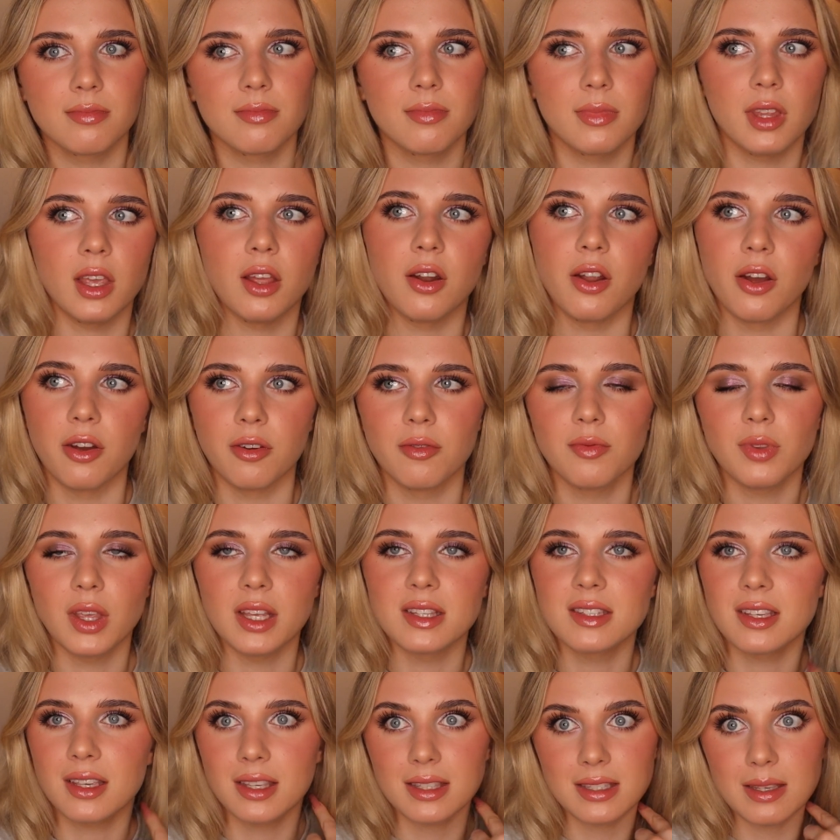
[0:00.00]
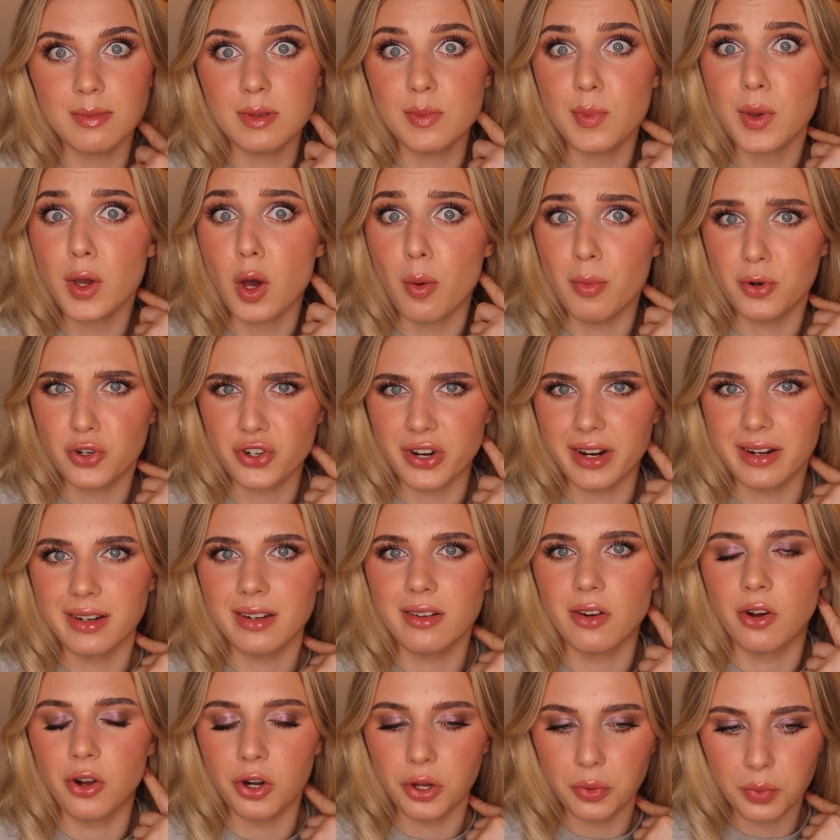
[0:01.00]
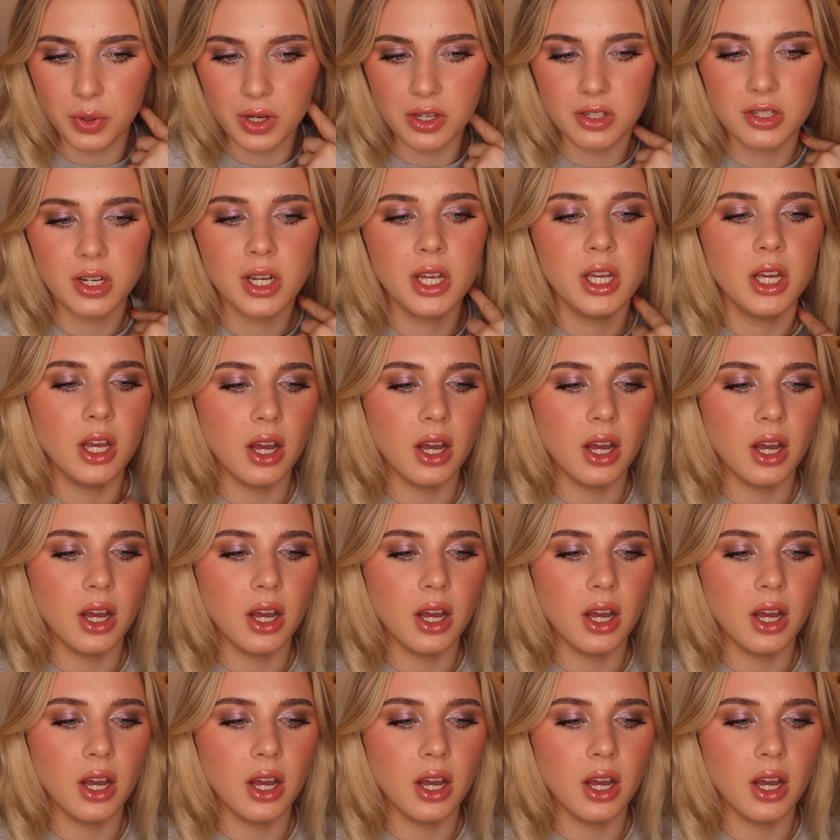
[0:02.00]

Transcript: you know, it seems to be a common trend in Hollywood.